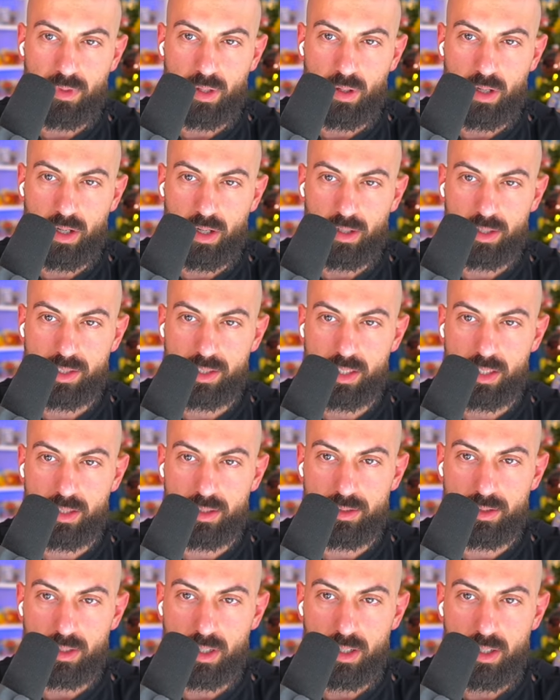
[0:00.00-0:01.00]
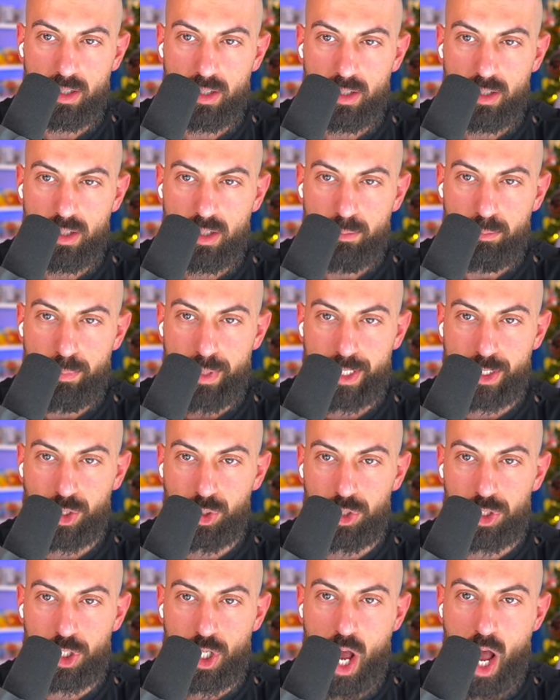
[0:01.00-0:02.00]
Okay, let's see.
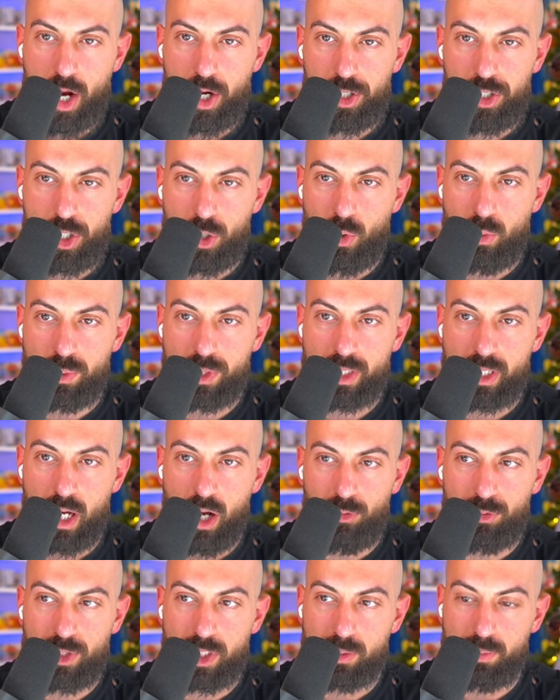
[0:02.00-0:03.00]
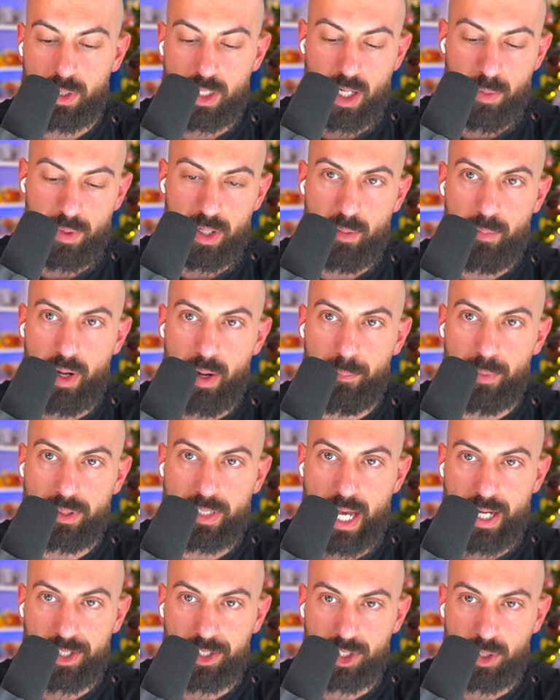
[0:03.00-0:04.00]
Mr. Chonkachu himself just becoming a member.
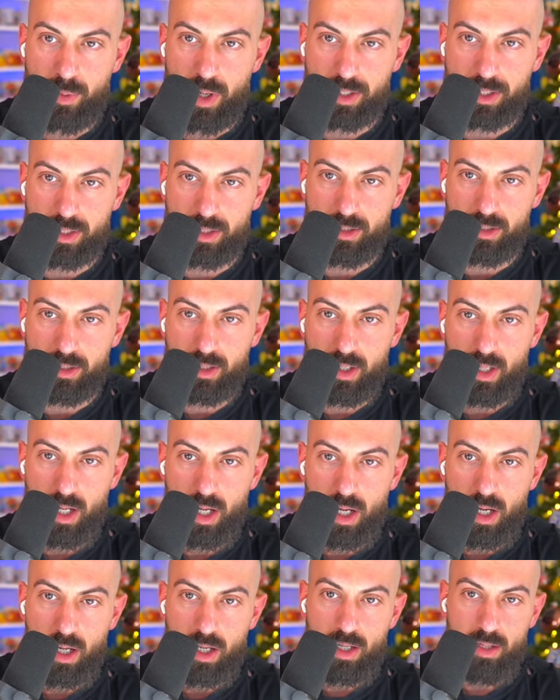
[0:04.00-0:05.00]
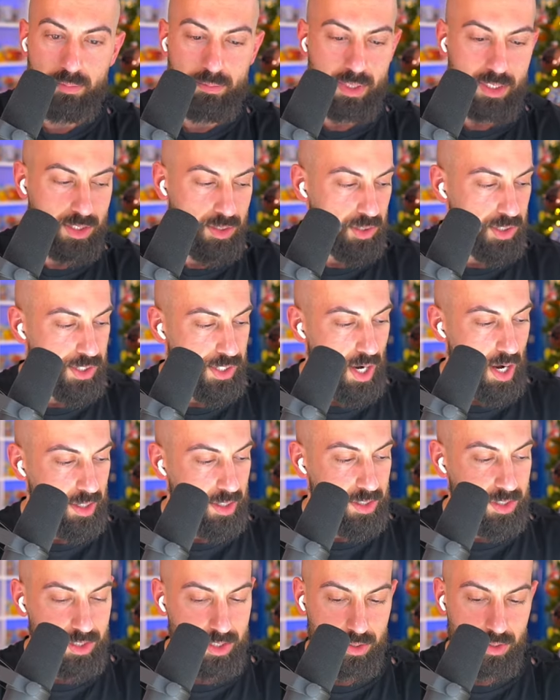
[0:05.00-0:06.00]
Thank you so much, dude. Mr.
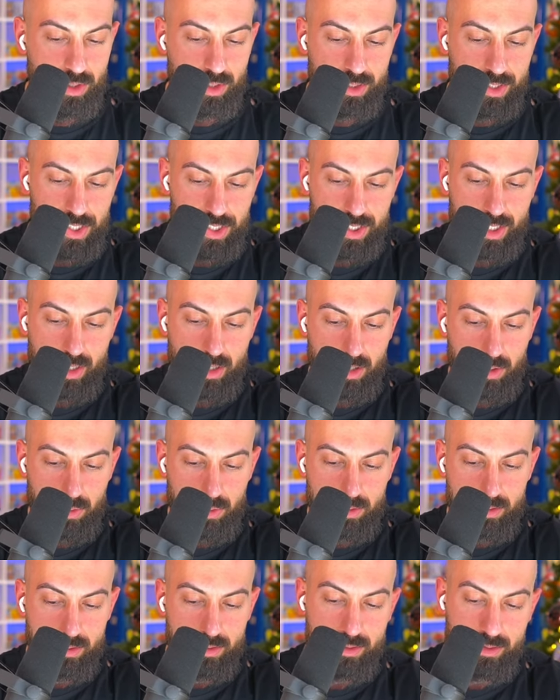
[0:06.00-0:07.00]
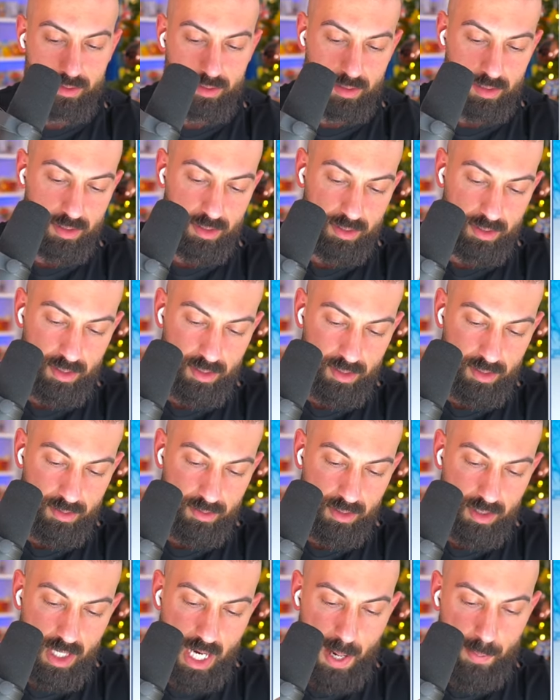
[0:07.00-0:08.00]
Chonkachu, good to see you.
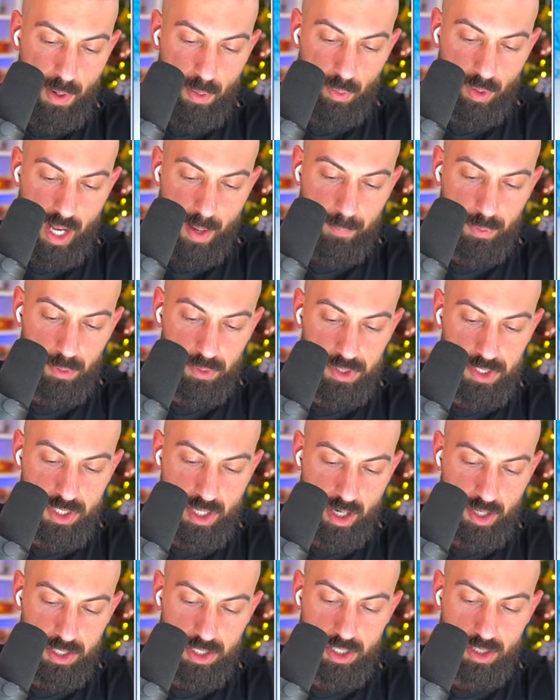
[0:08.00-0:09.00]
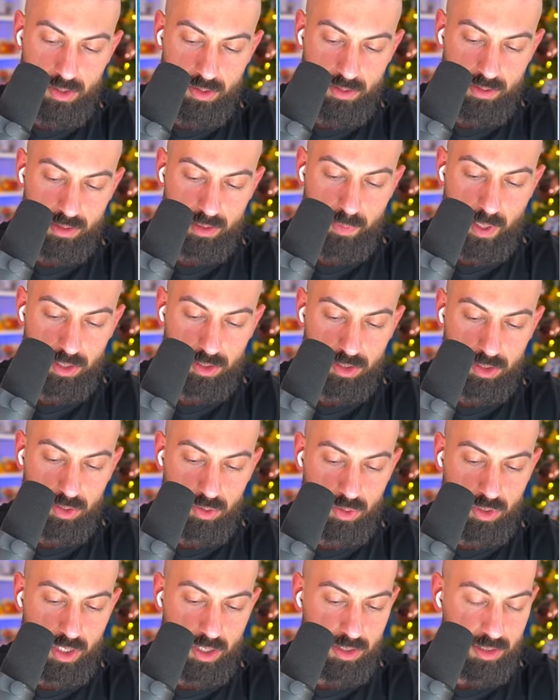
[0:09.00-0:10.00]
I remember when I pulled a Chonkachu. It's about
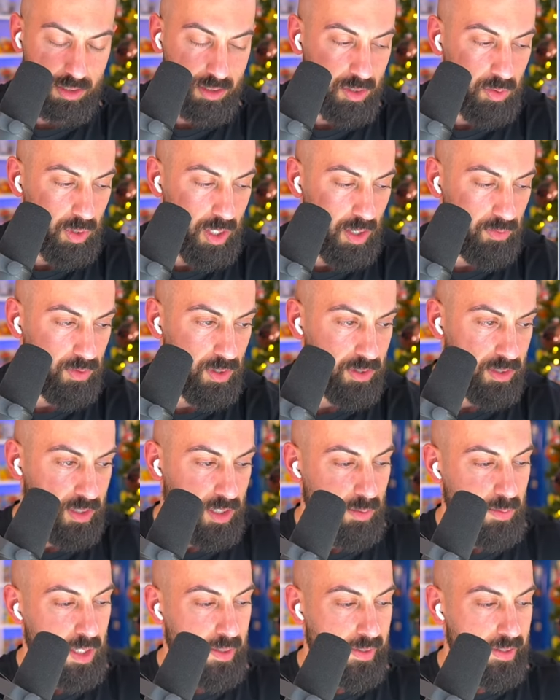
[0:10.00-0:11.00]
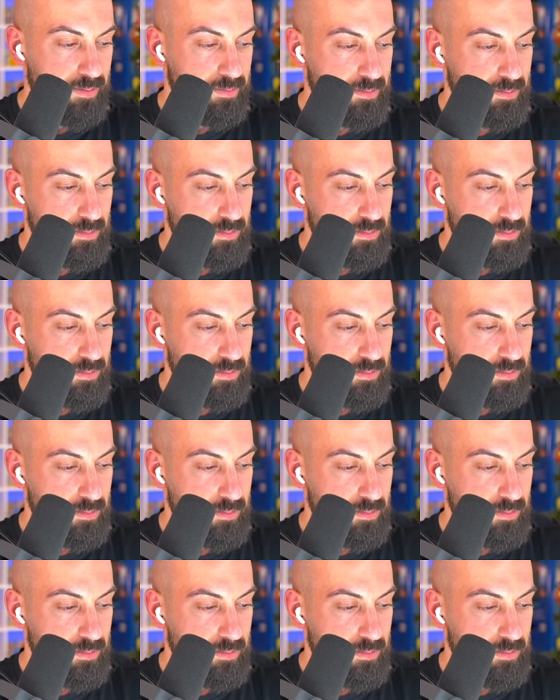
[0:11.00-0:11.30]
2 years, 2.5 years ago, maybe.